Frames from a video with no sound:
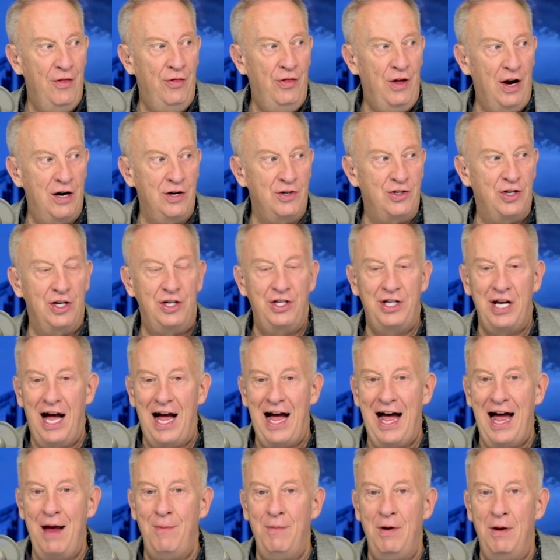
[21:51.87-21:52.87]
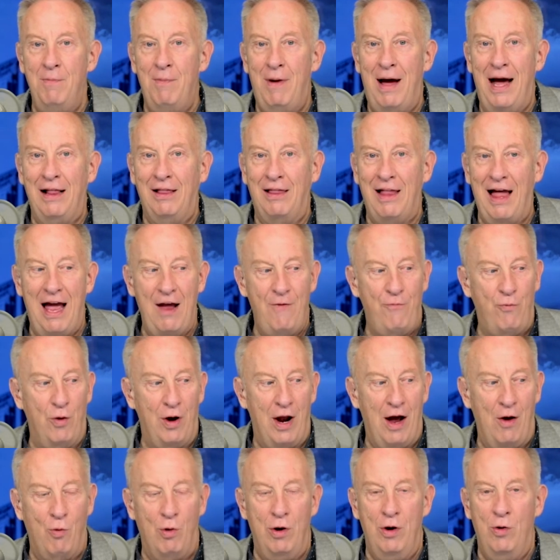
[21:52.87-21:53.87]
There's a time in my life
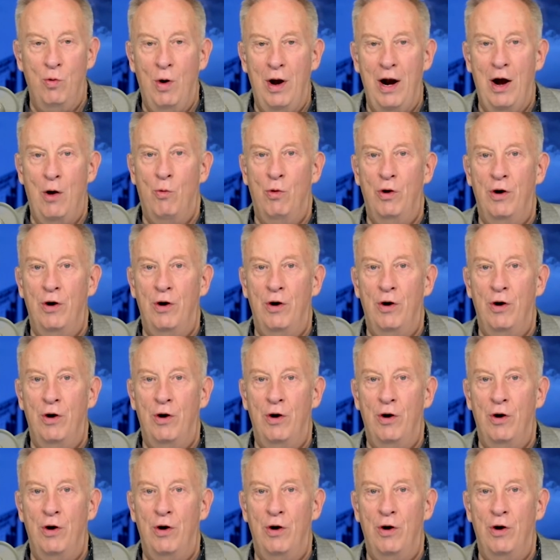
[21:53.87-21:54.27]
when I would when I